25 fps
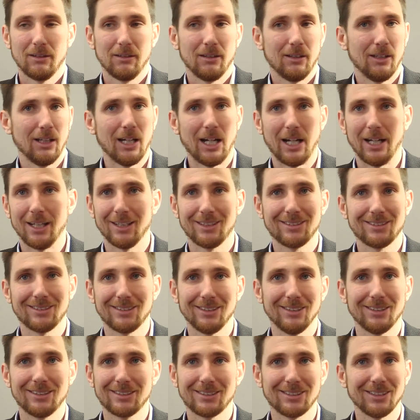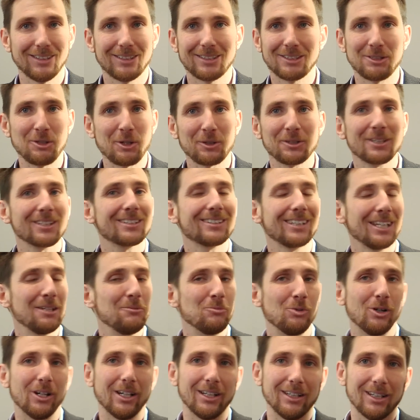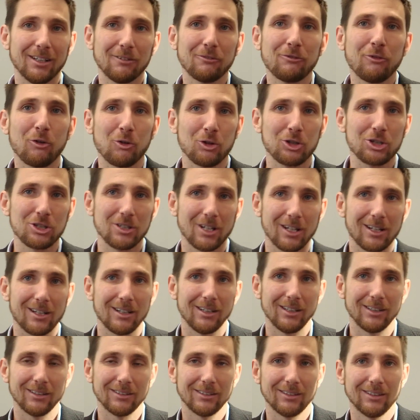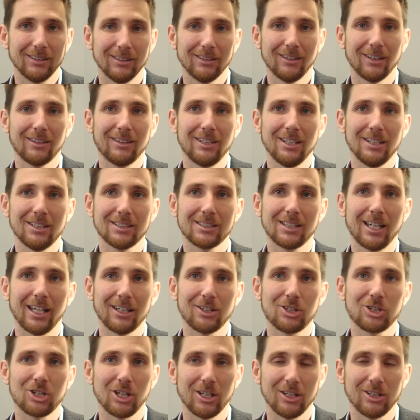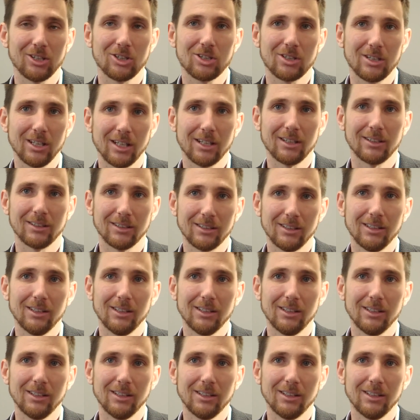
yeah, it's not the same way. Unfortunately, things get changed. Yeah.